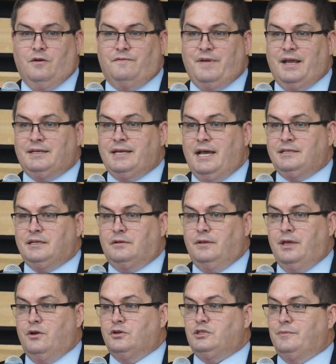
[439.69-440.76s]
fantastic
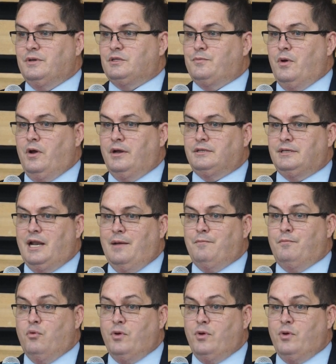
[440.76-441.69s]
leadership experience that I'm